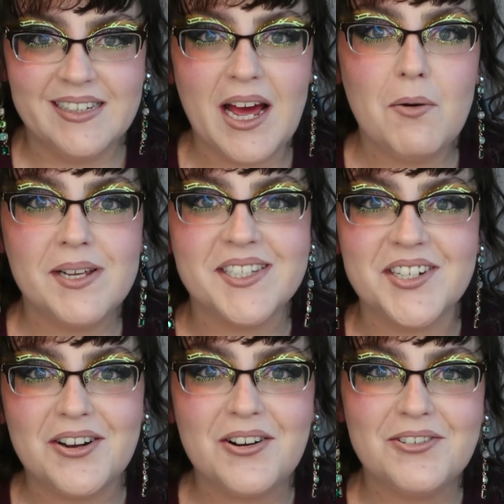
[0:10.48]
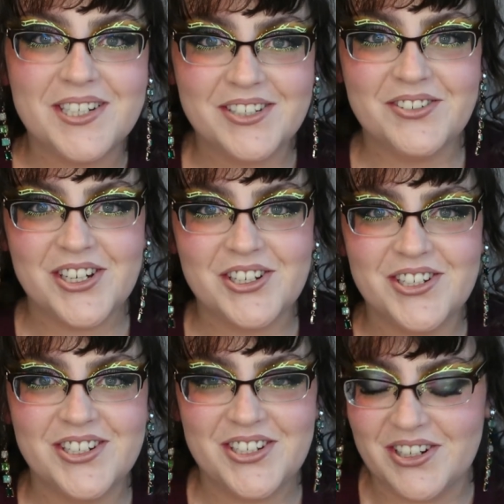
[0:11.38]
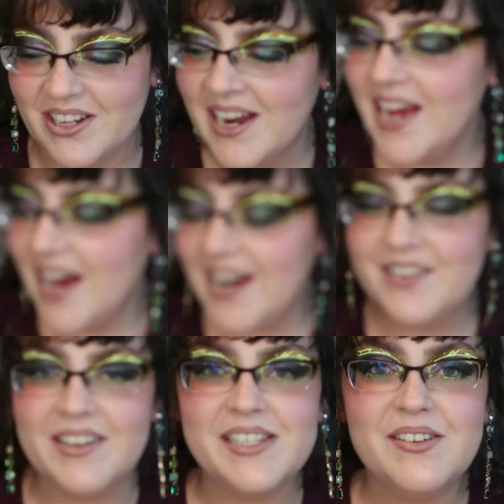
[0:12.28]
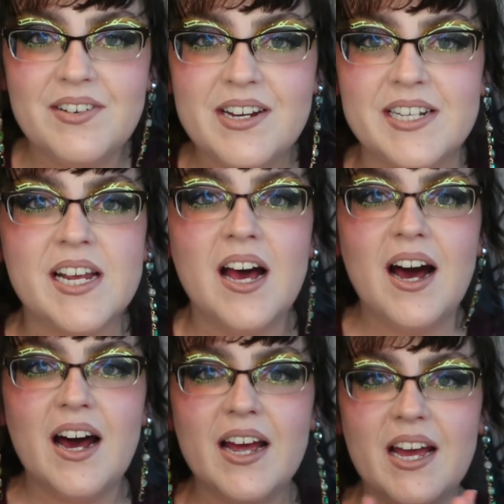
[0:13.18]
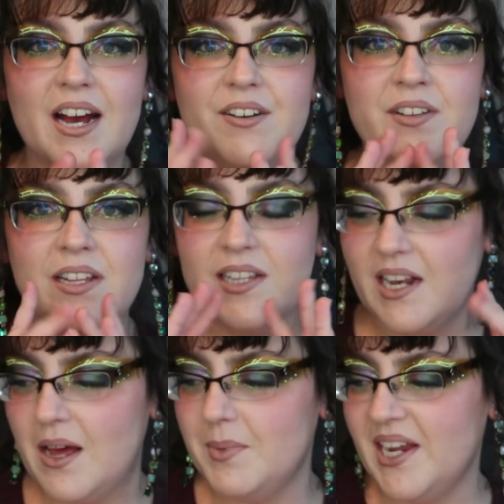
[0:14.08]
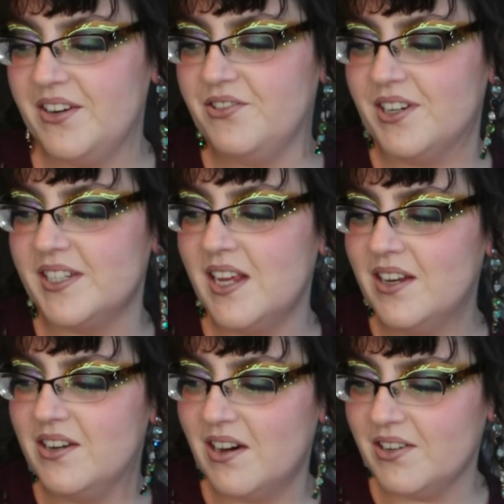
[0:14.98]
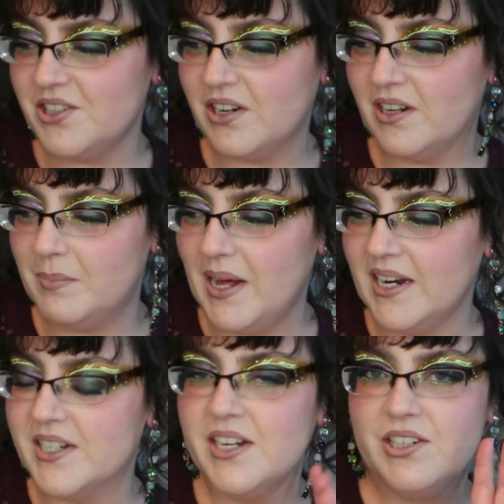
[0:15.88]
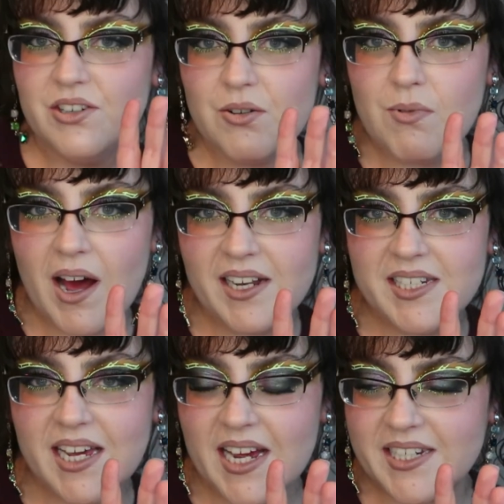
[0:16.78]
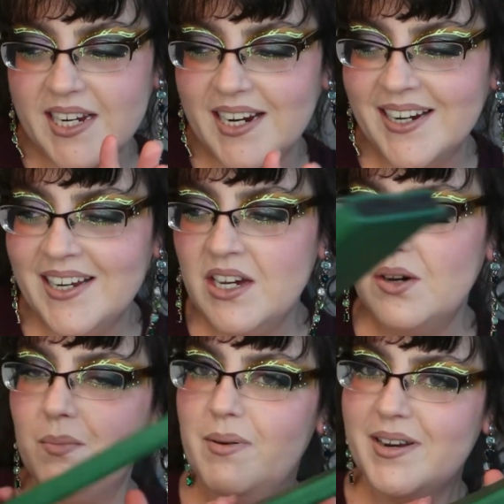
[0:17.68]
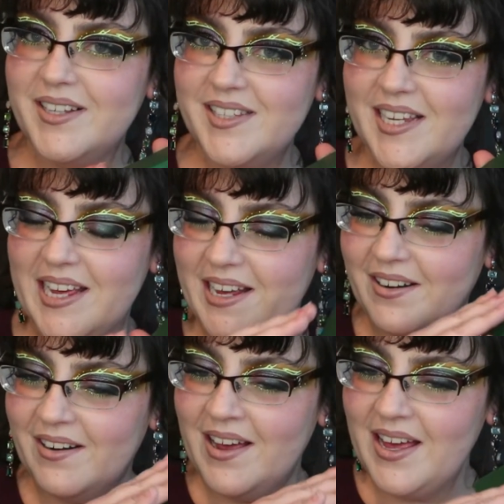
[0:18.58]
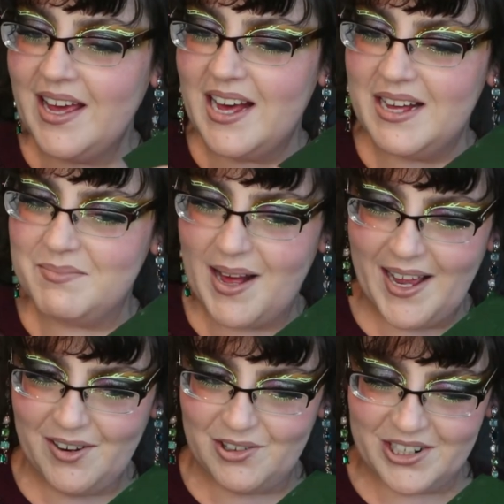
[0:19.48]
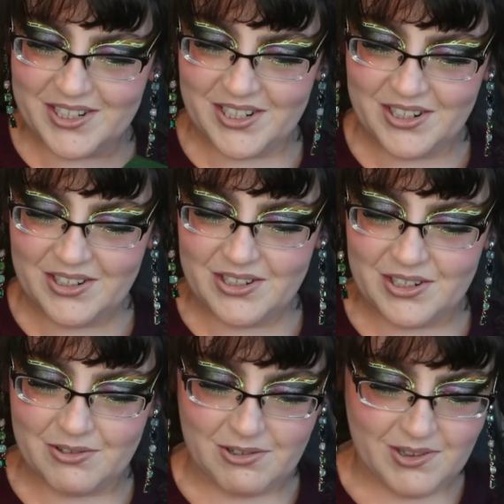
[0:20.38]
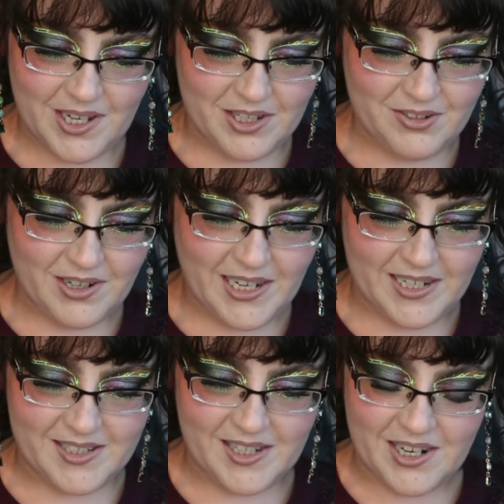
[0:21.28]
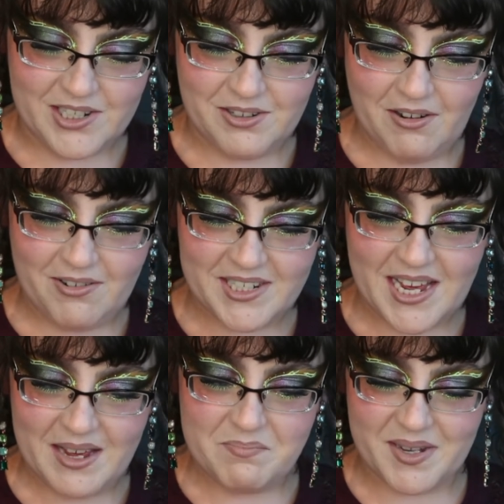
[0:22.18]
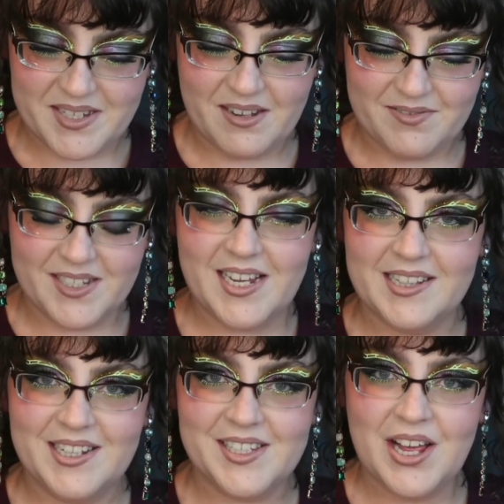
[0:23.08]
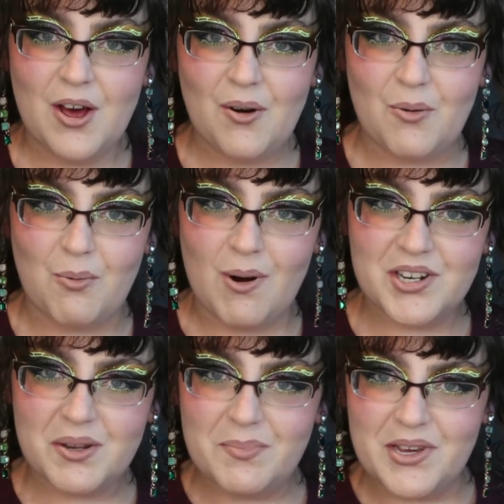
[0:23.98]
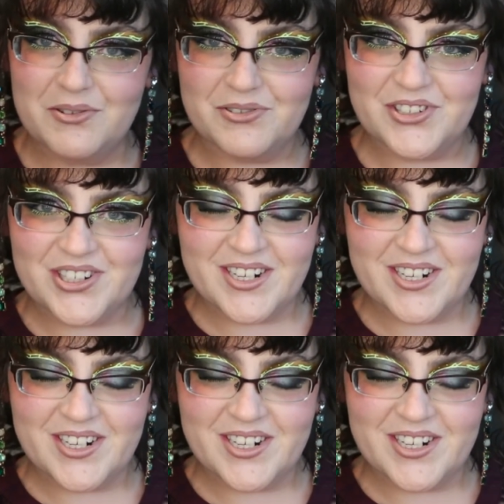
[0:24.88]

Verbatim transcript: That wasn't an awkward introduction at all. Anyways, fuck it, I have the Glaminatrix Nocturnal palette. It took a while to get here, but it's here and my lord, to quote the Australians, and I do already hate myself for saying this, what a beaut.